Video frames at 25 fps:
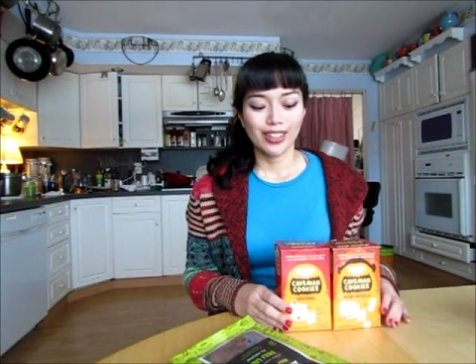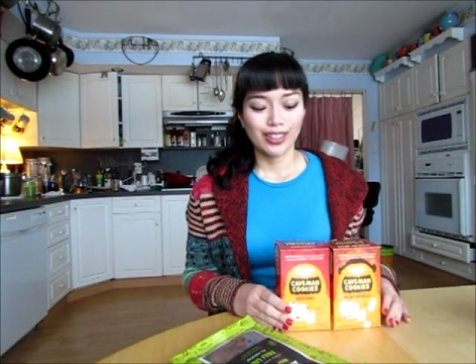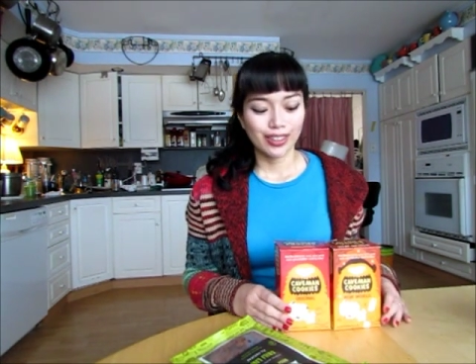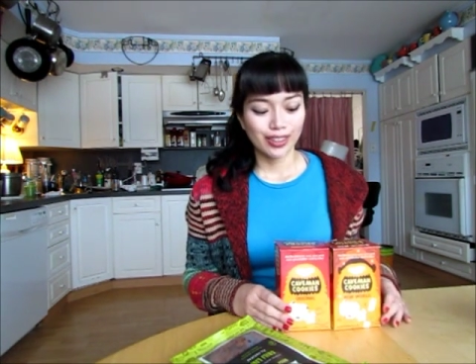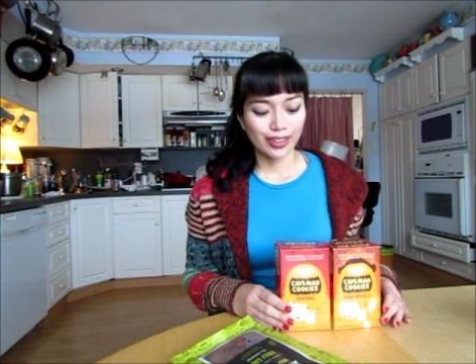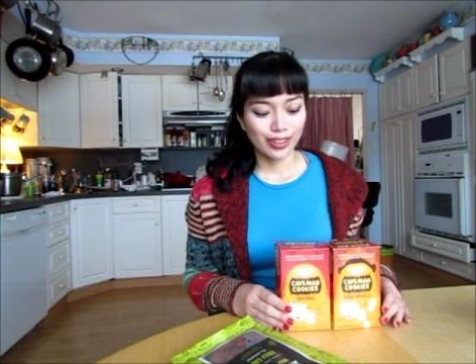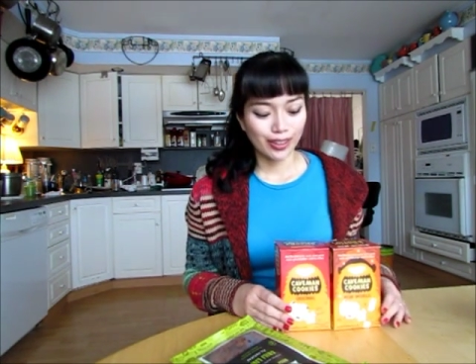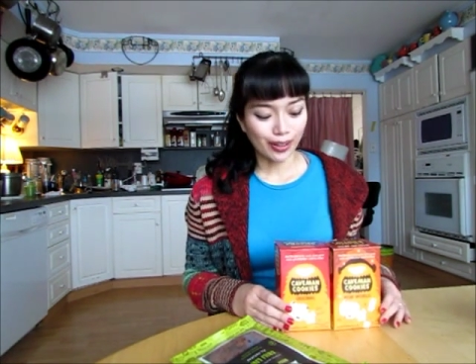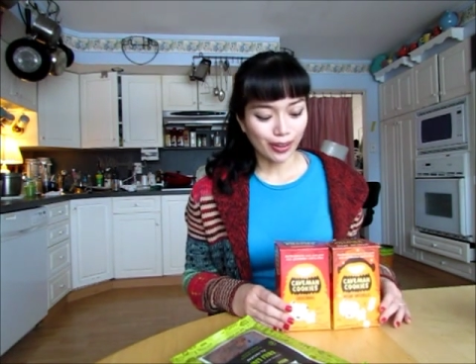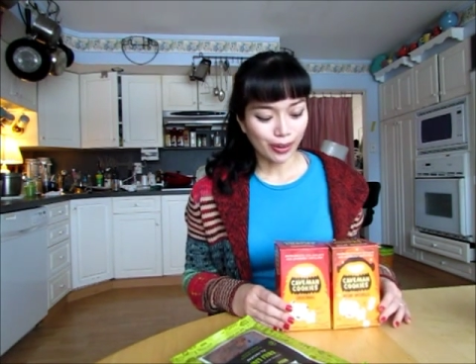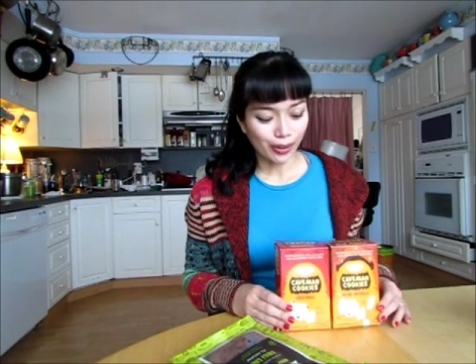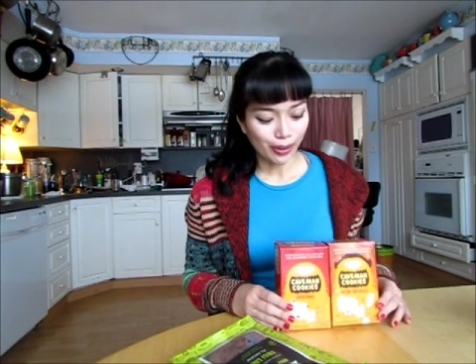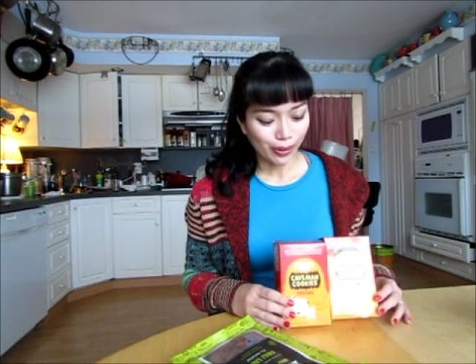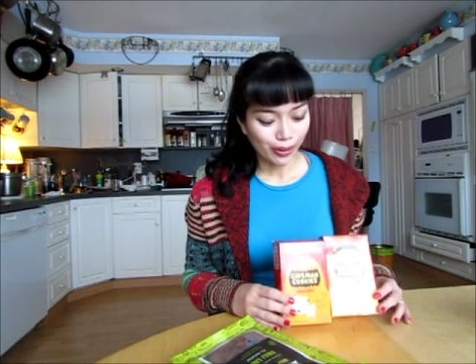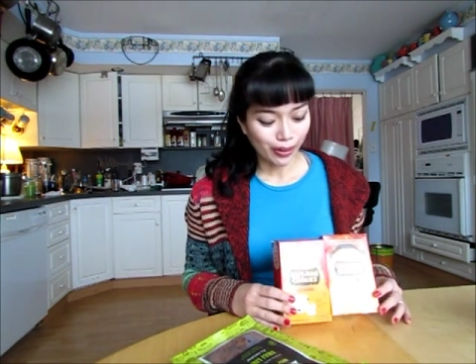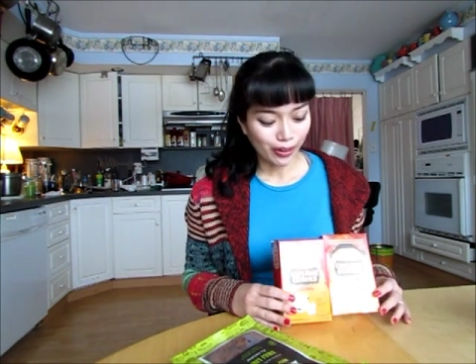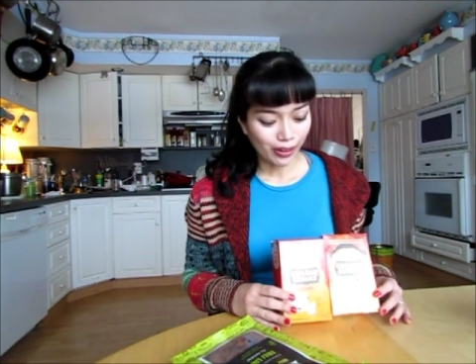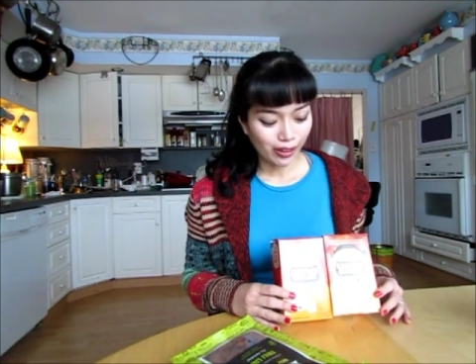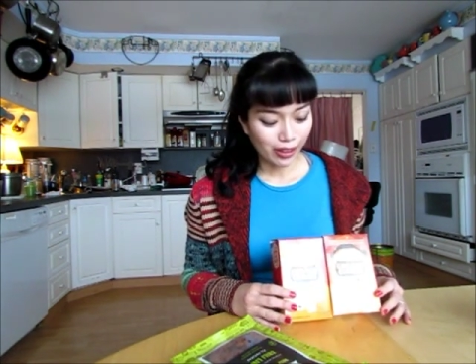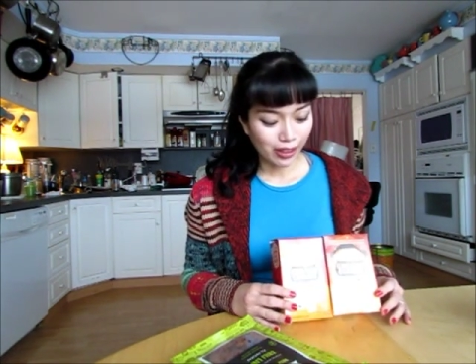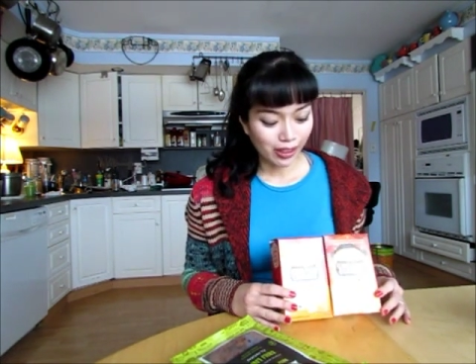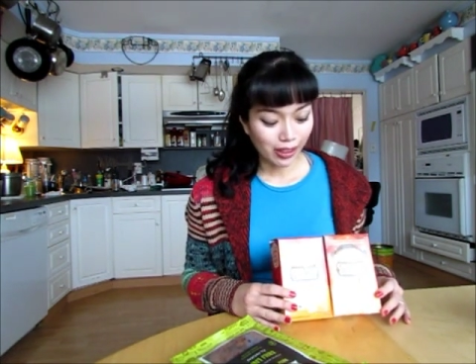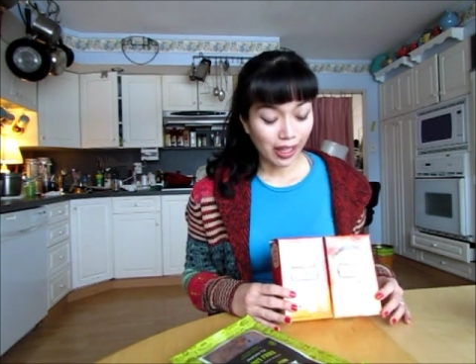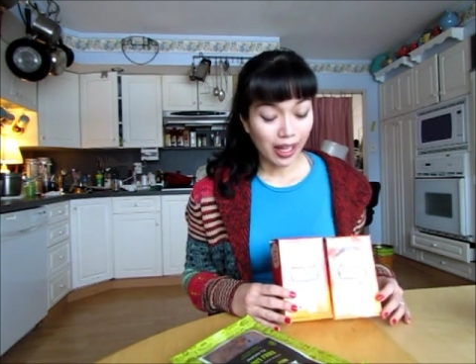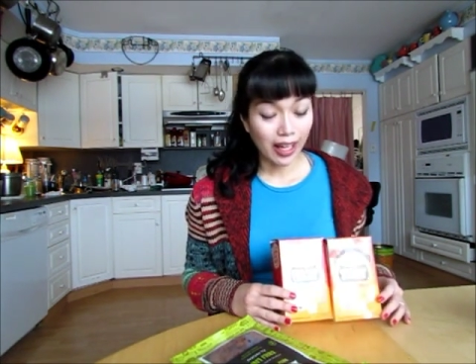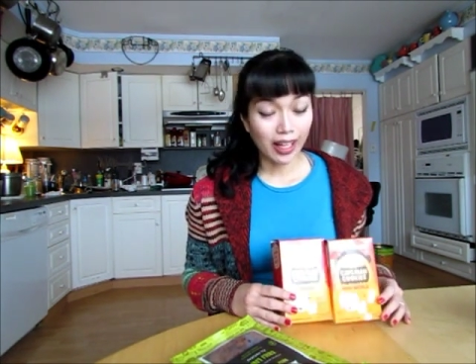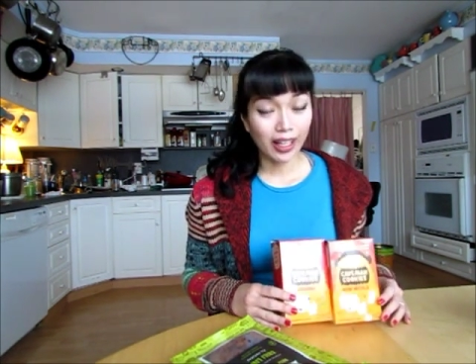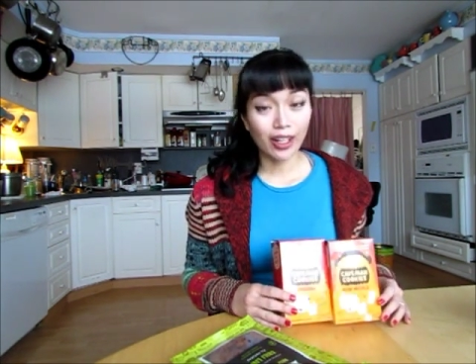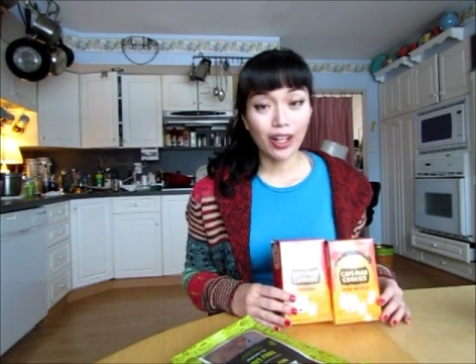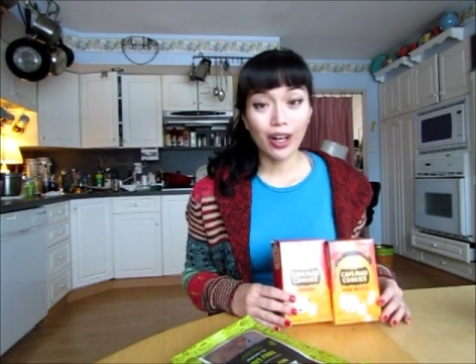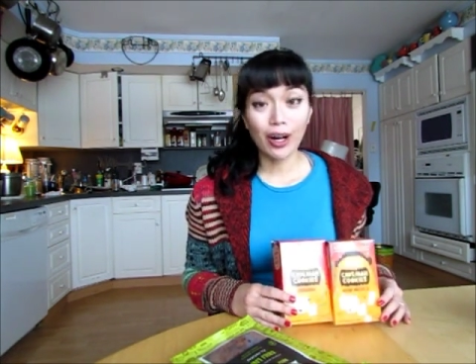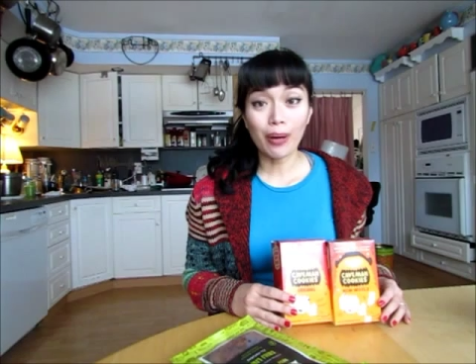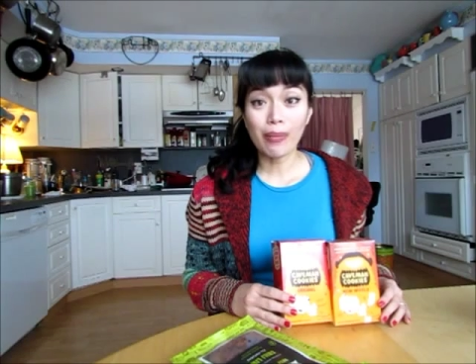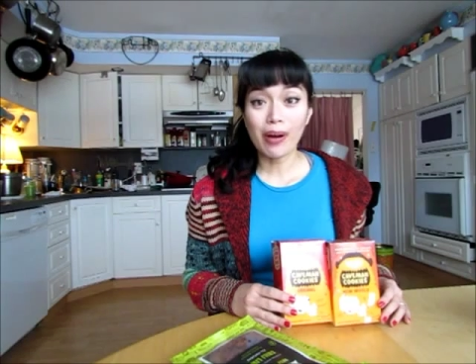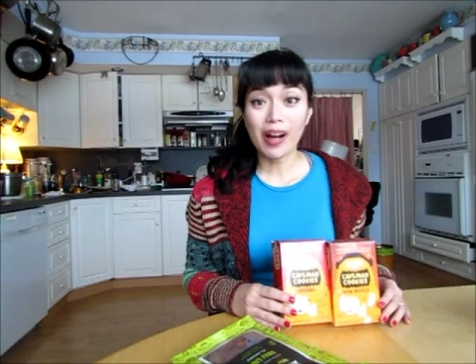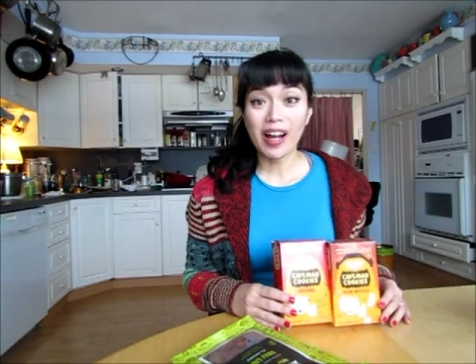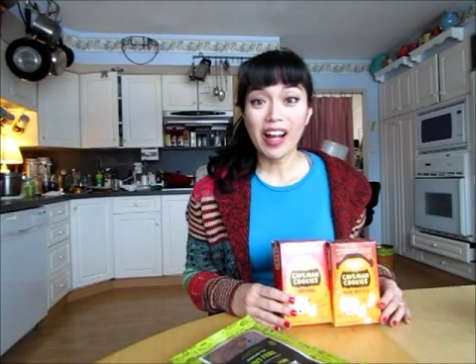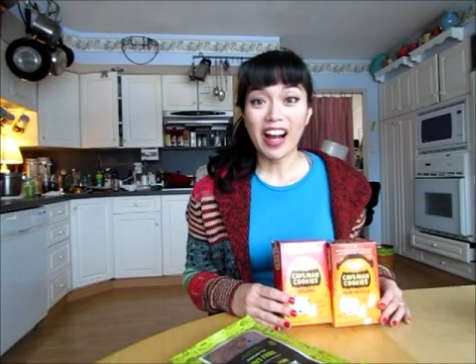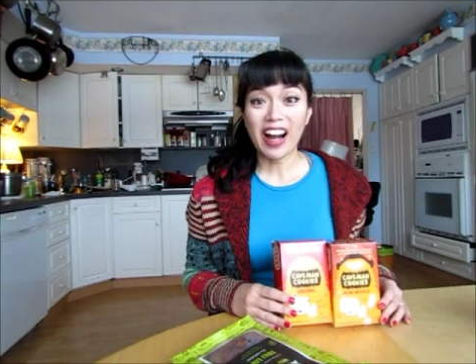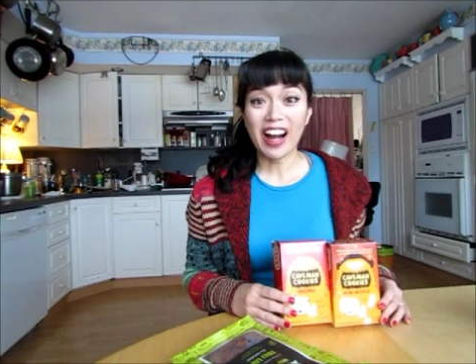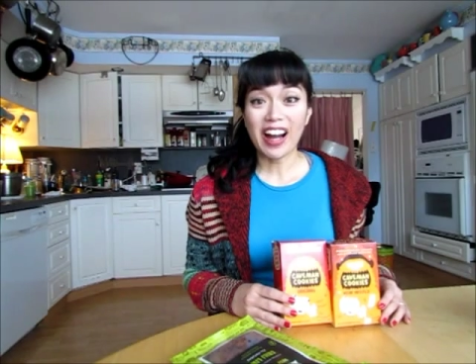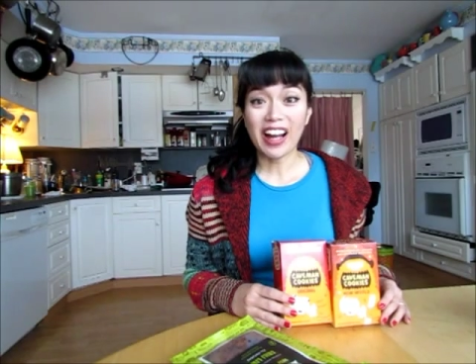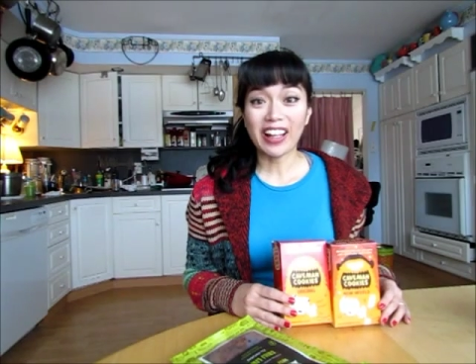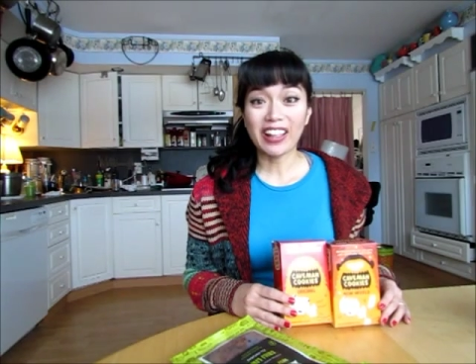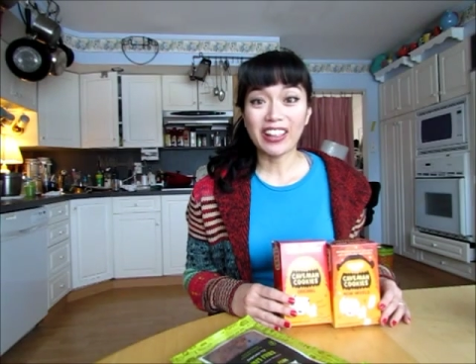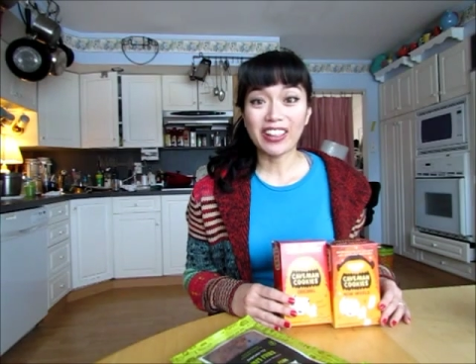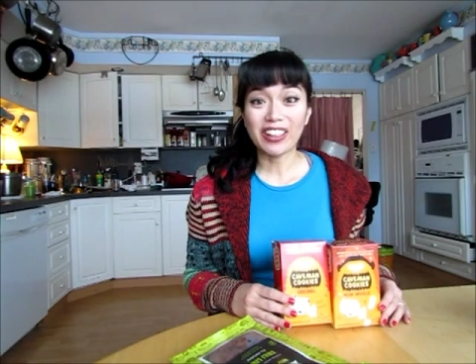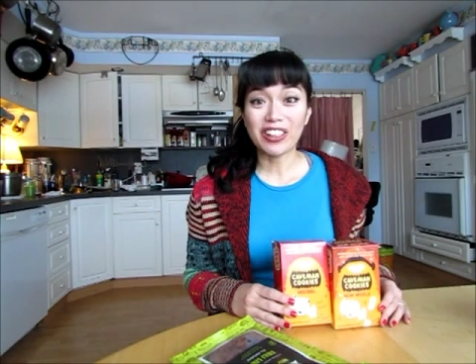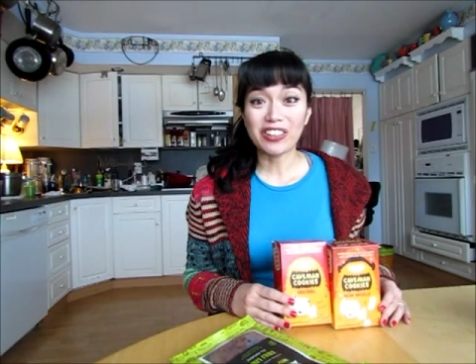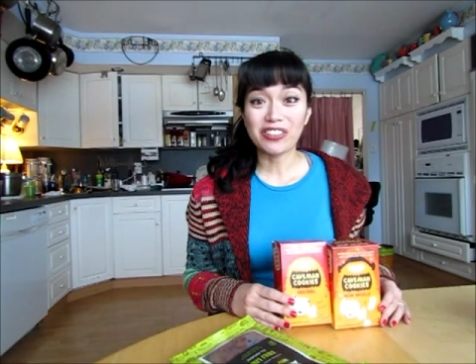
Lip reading: So that caught my eye,